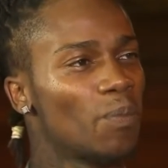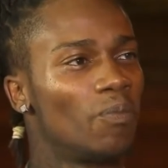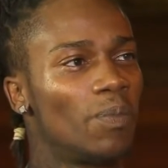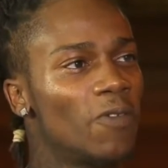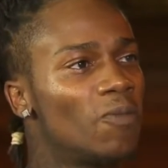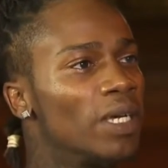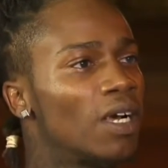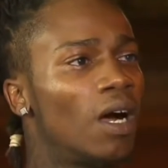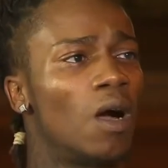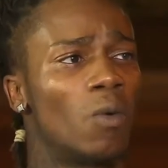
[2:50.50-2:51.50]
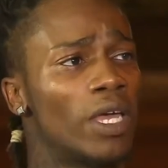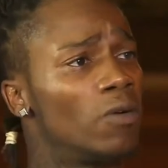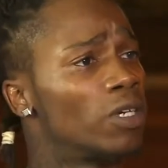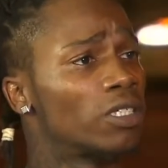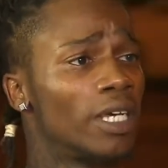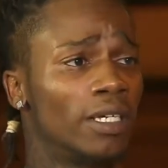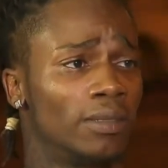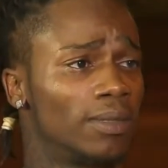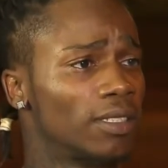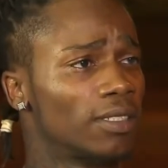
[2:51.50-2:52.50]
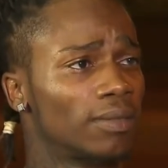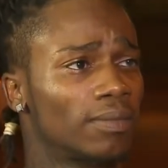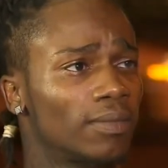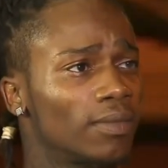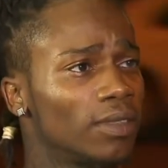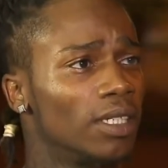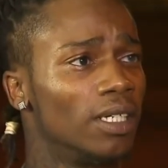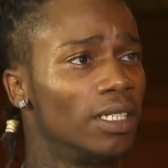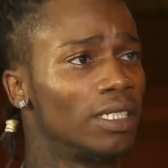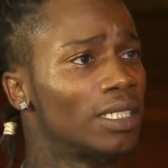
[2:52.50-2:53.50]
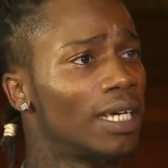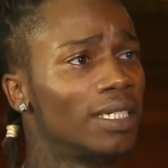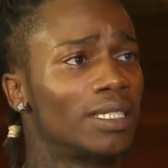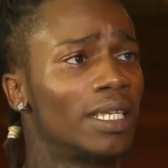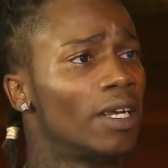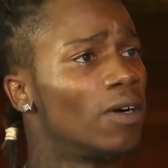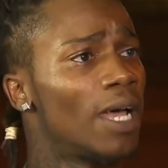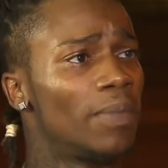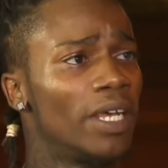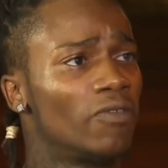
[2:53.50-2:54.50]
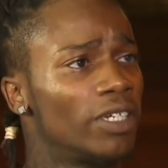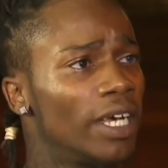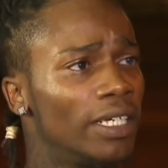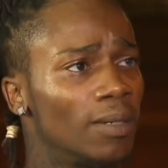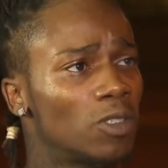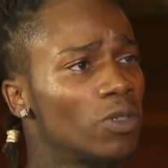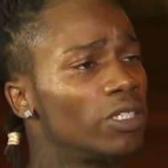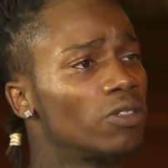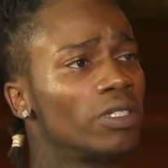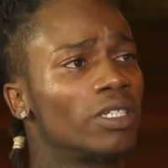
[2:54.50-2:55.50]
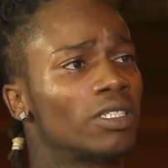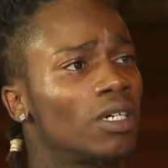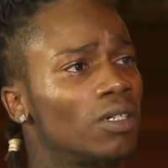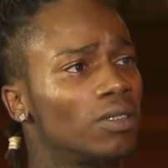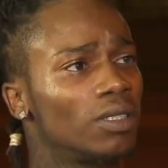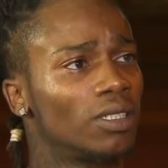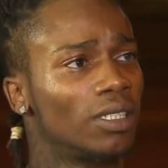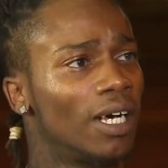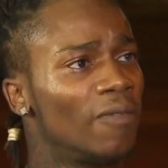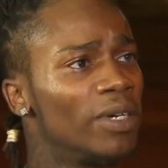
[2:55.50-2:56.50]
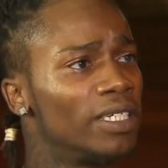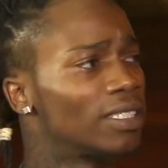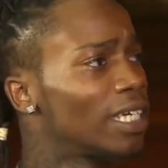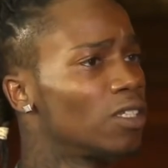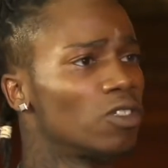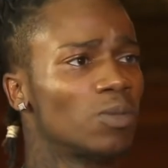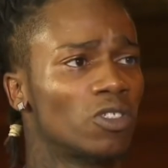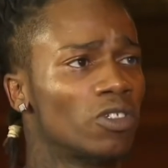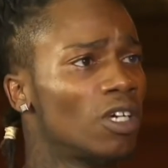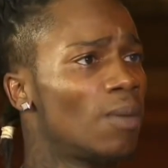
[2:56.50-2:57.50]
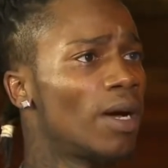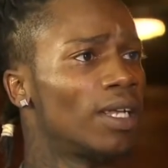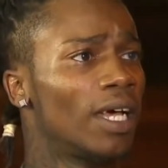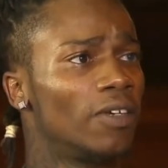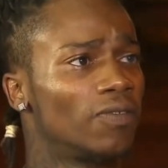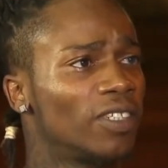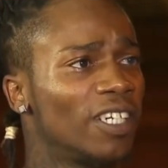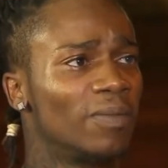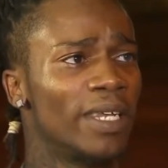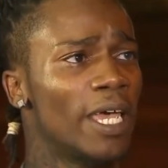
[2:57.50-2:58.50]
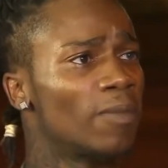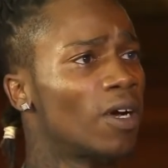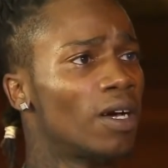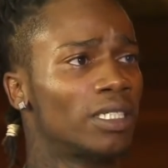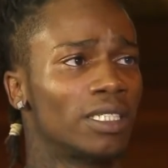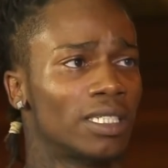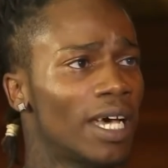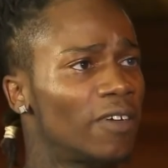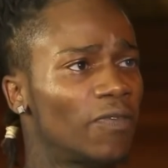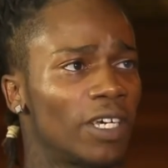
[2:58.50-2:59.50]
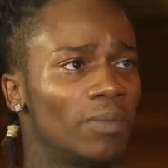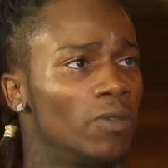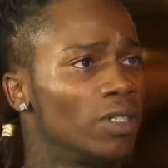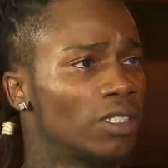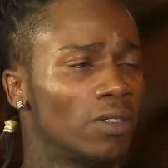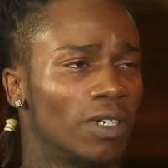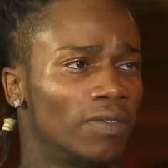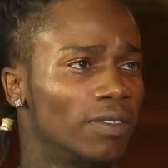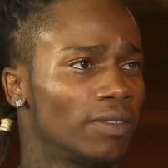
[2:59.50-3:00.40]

People have been called way worse names. It's not nothing that don't happen every day. I'm 22 years old. I've been in St. Louis, Missouri all my life. Name calling does not affect me whatsoever.